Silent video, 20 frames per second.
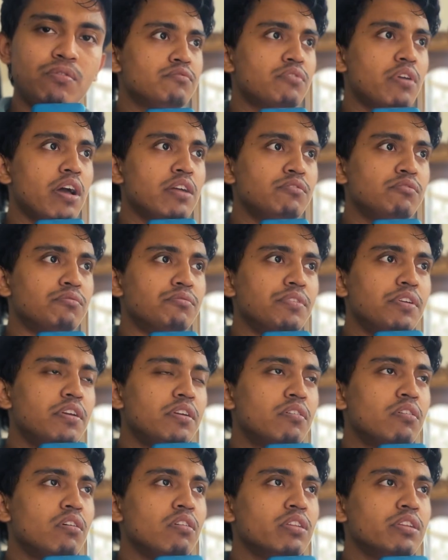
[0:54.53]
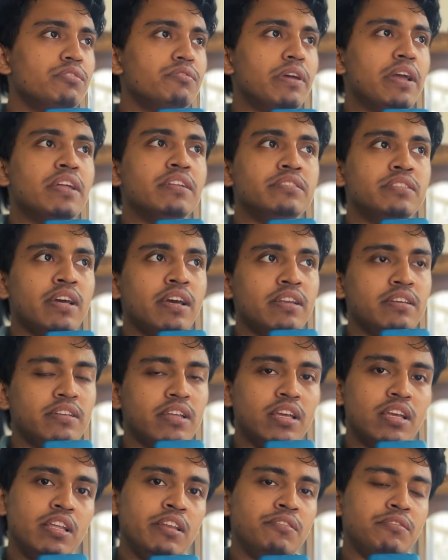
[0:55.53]
try to recall your entire day
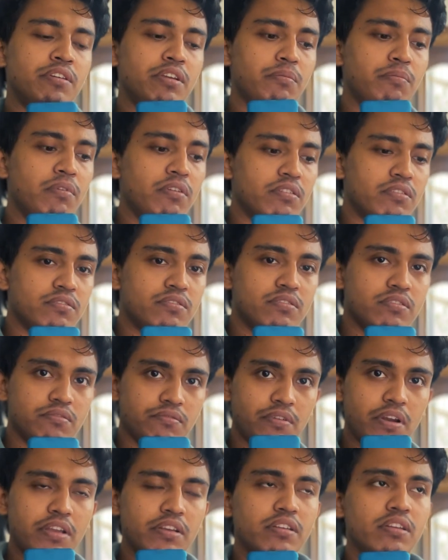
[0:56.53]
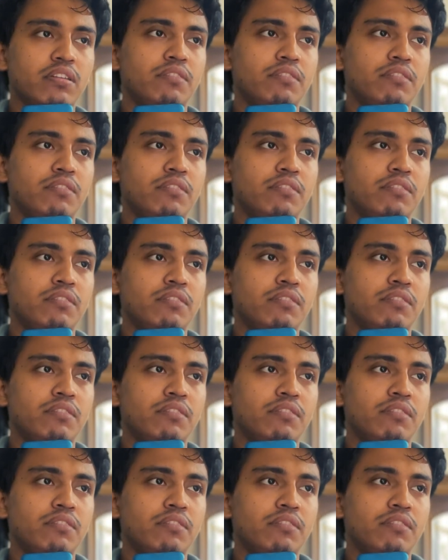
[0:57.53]
in reverse, right?